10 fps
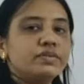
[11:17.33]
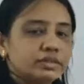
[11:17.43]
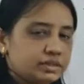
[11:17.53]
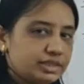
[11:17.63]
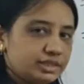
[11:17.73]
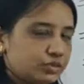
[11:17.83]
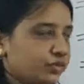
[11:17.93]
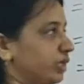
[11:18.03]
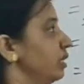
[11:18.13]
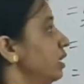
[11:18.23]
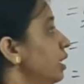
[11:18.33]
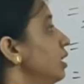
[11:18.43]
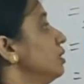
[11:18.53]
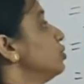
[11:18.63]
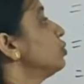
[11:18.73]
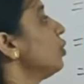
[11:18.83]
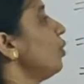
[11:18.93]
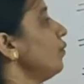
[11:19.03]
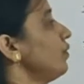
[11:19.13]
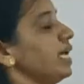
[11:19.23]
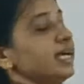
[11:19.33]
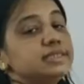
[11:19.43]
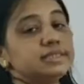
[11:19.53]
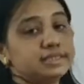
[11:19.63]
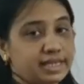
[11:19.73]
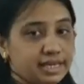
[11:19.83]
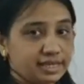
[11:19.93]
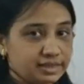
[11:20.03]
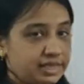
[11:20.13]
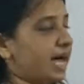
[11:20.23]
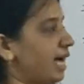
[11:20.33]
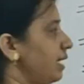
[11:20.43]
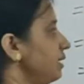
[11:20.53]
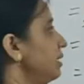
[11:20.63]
this one. So we can say that